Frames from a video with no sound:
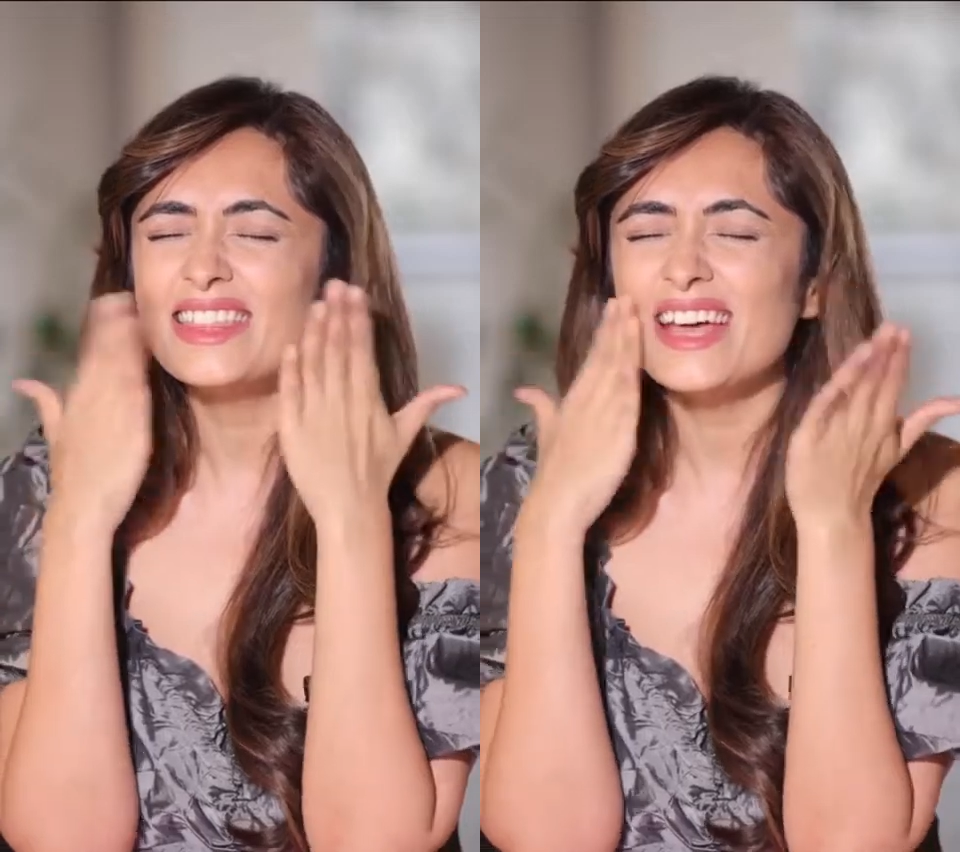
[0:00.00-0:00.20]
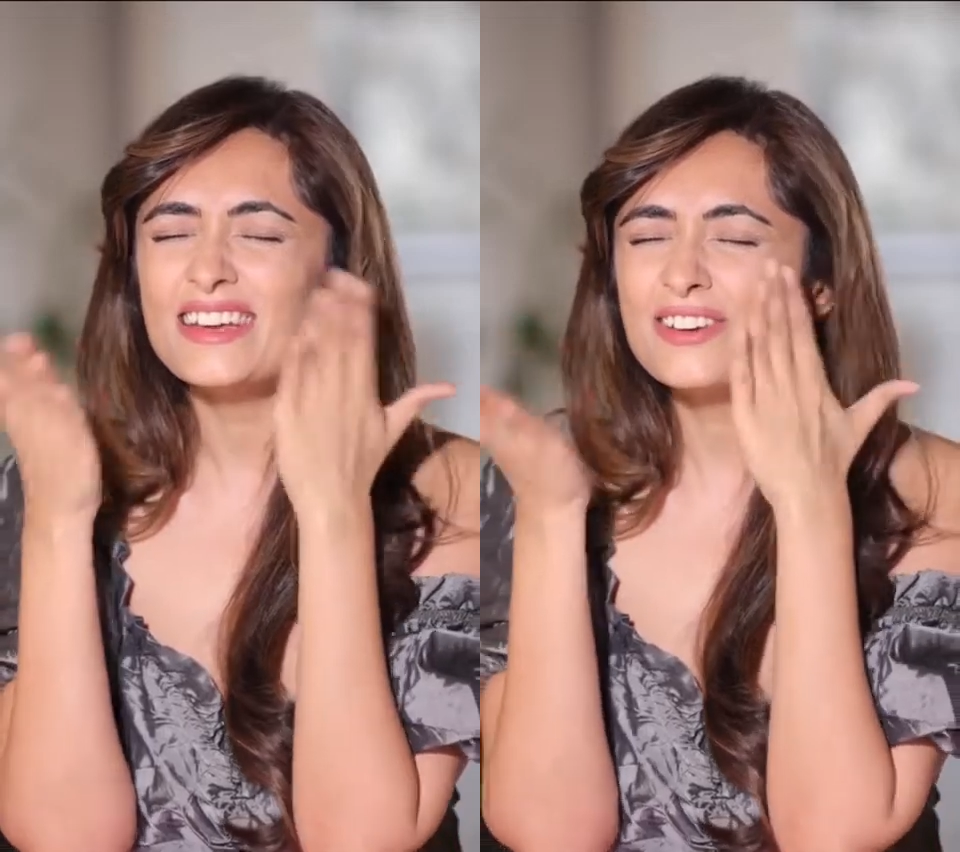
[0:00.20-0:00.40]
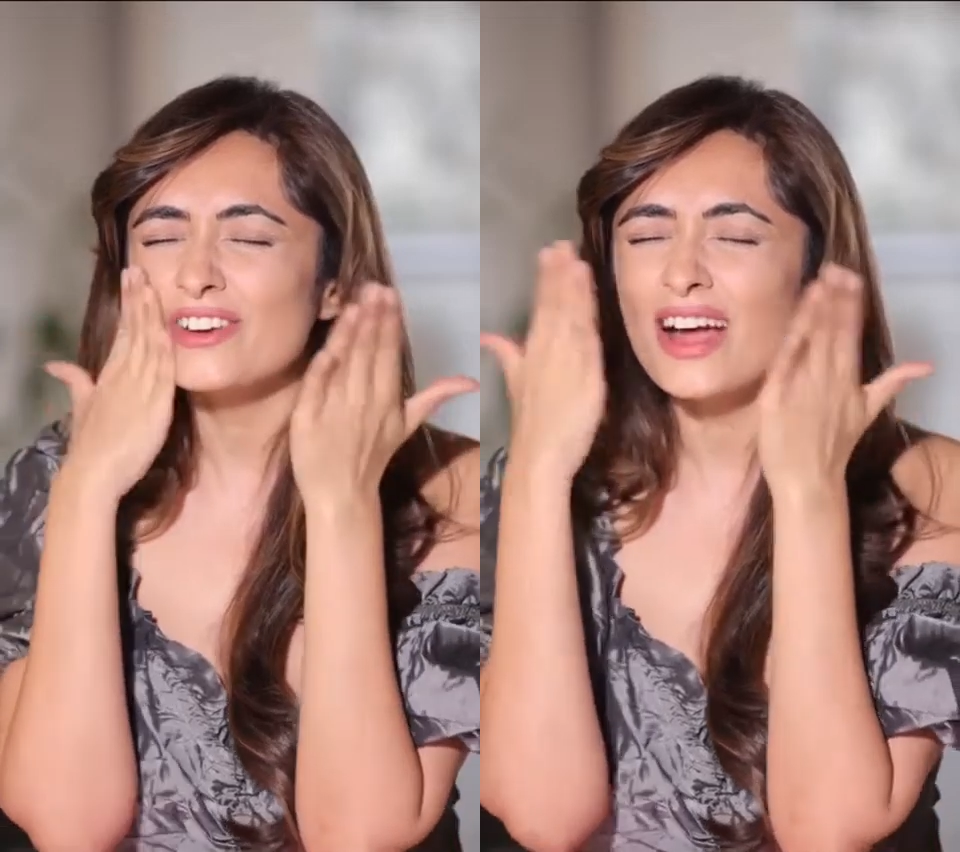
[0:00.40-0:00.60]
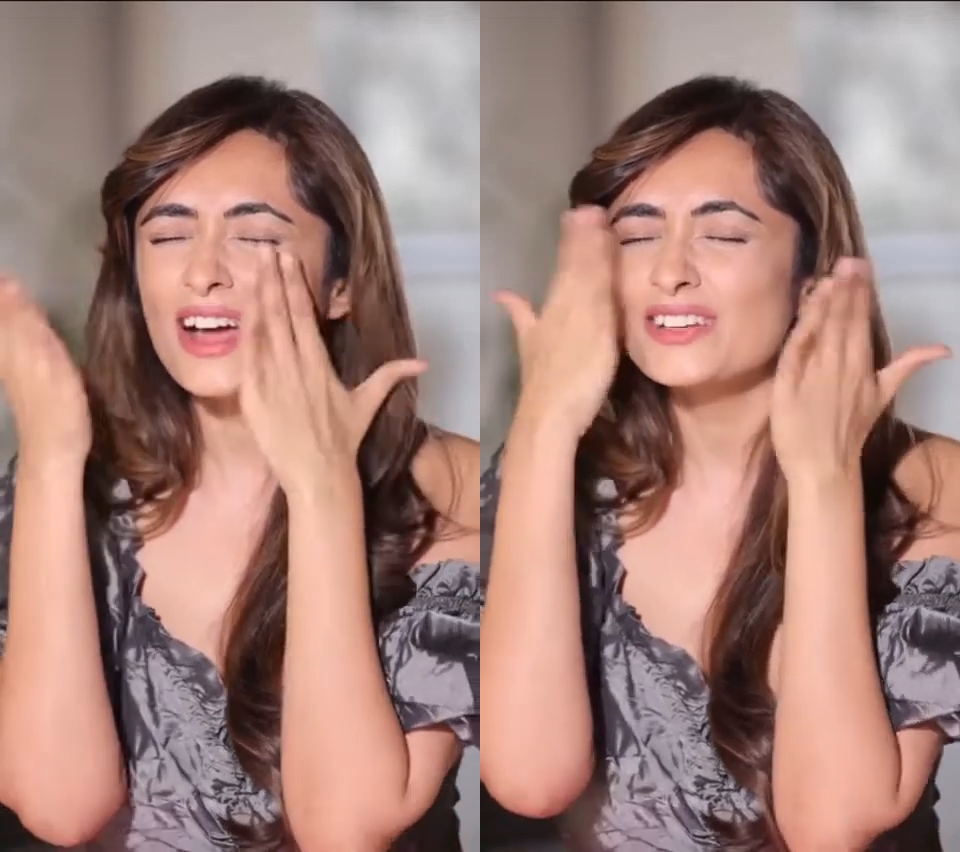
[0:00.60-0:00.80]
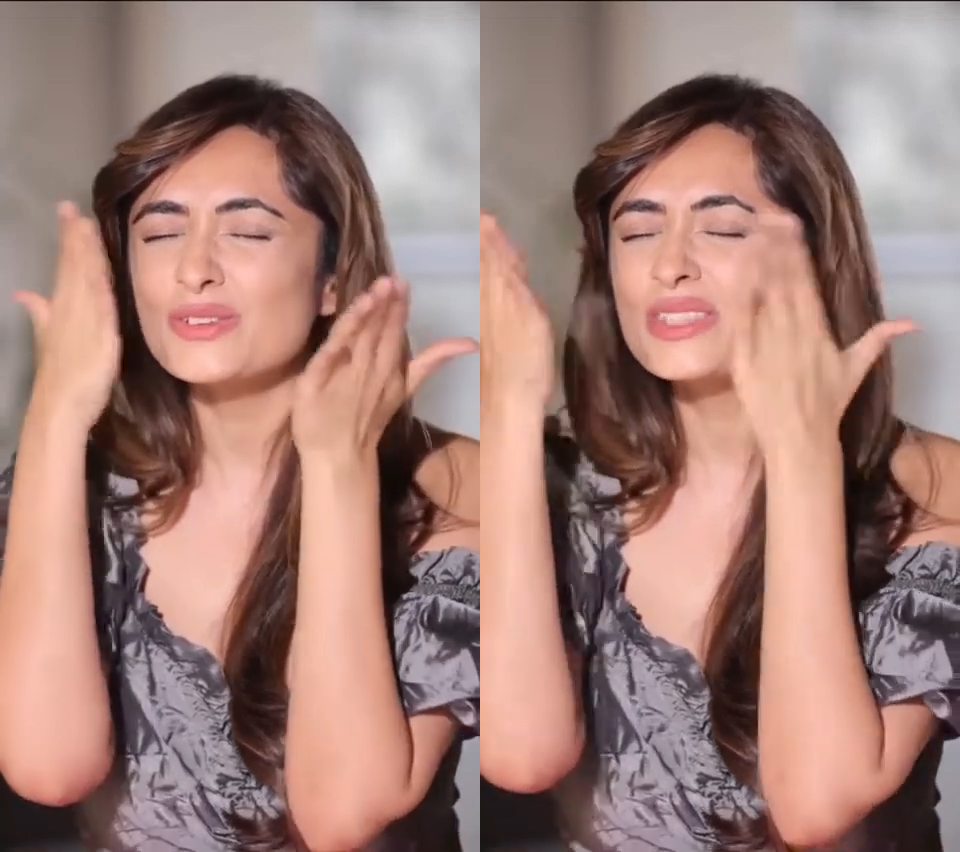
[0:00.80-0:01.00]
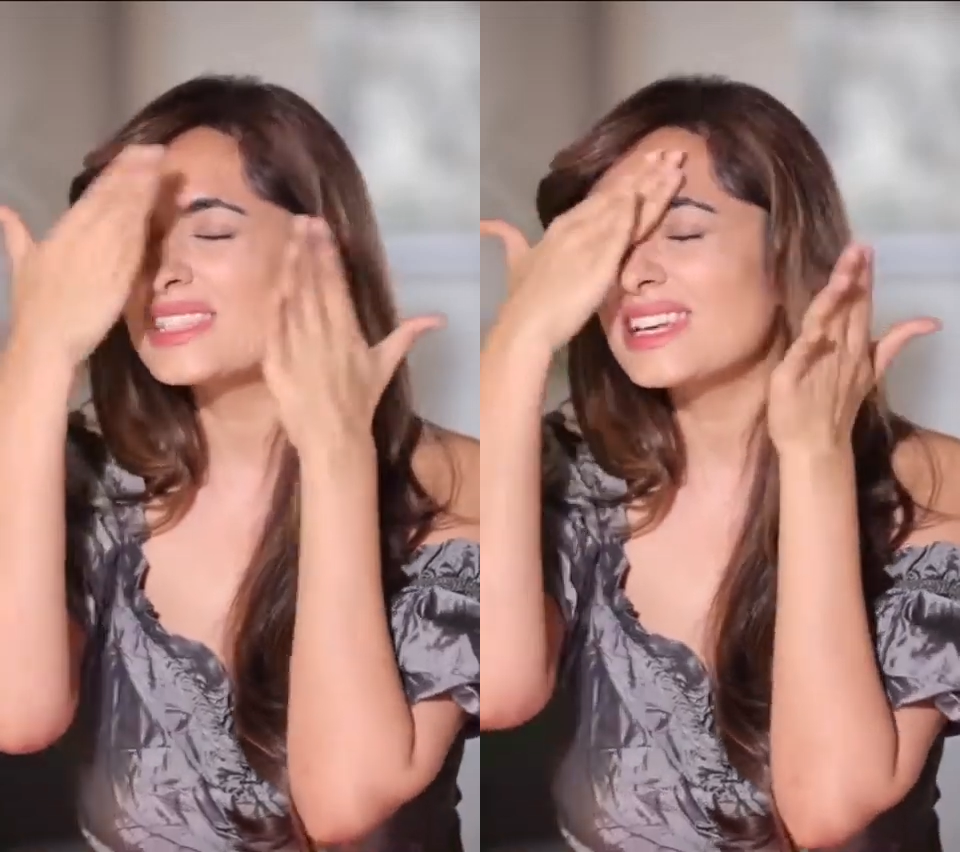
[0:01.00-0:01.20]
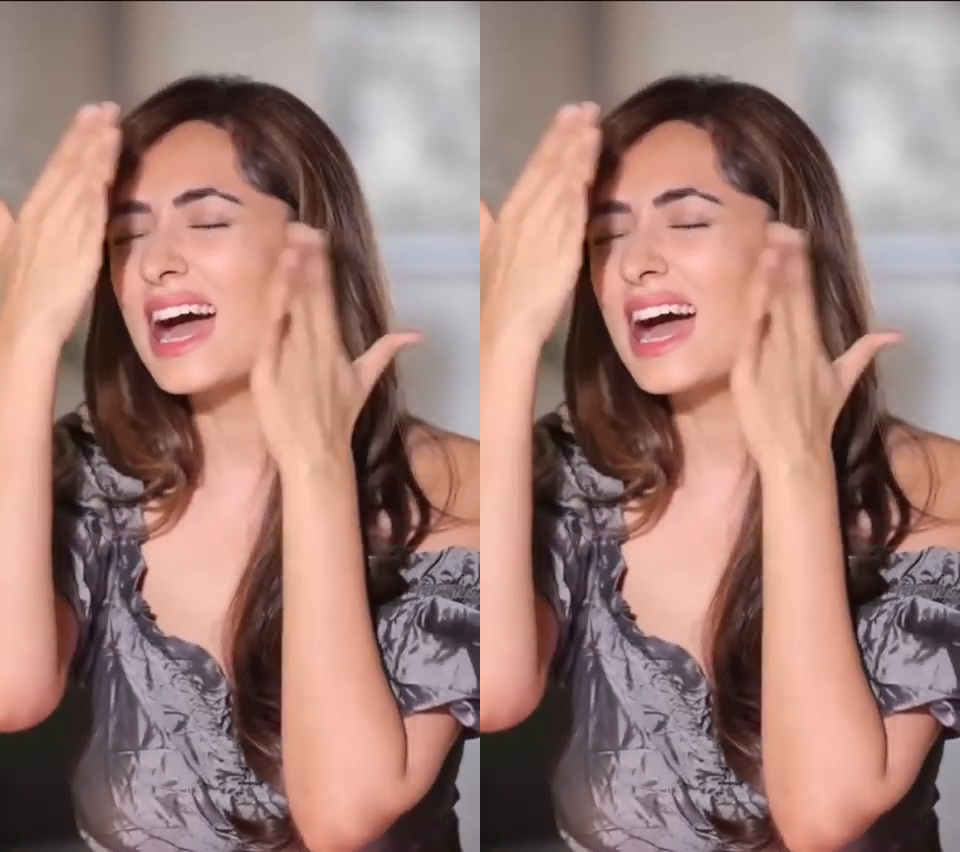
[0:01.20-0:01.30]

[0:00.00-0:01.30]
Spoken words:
and then trying to